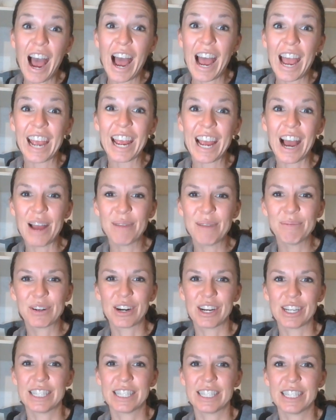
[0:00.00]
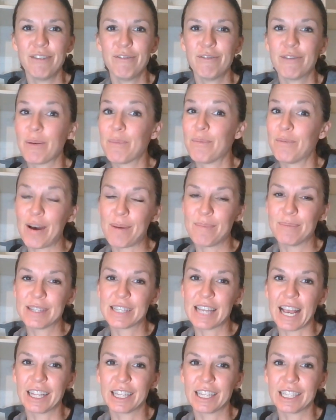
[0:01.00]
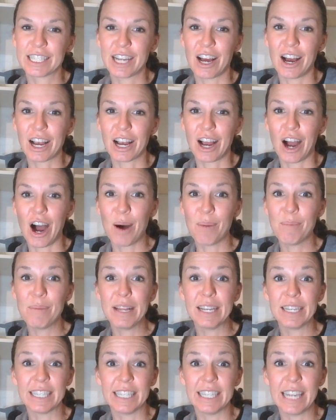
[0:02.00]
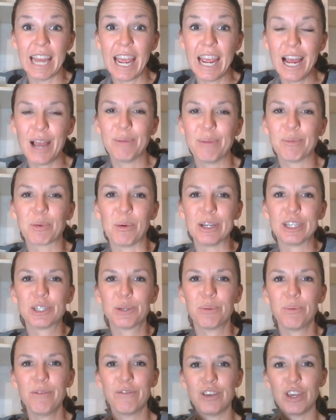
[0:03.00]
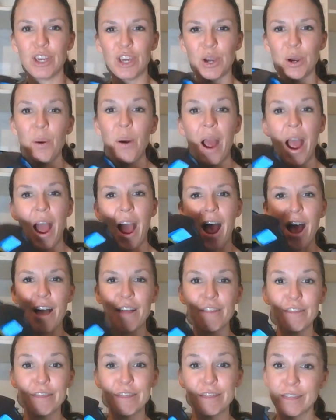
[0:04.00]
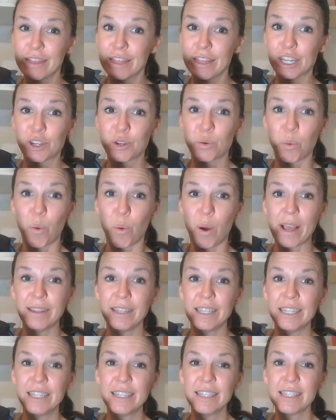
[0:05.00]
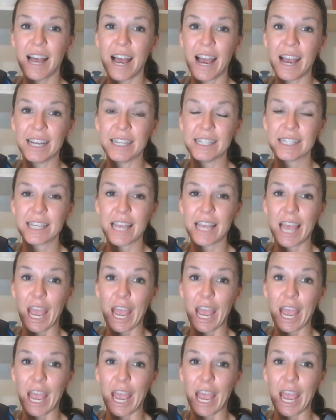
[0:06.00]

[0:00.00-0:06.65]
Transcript: Hi, I'm Kristen from FemmeCyclist.com, and today I'm going to review the Troy Lee Designs